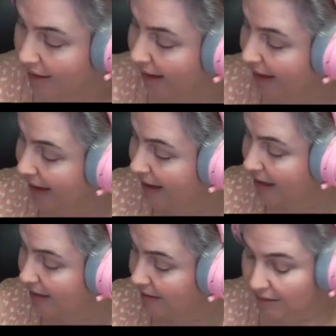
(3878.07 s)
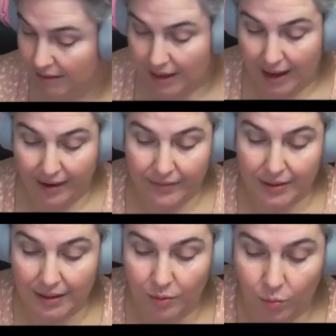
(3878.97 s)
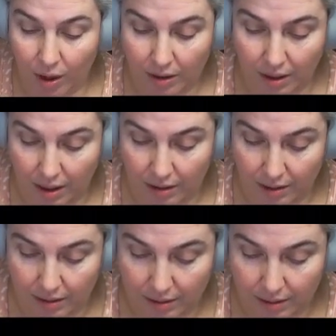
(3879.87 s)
And everything in watercolor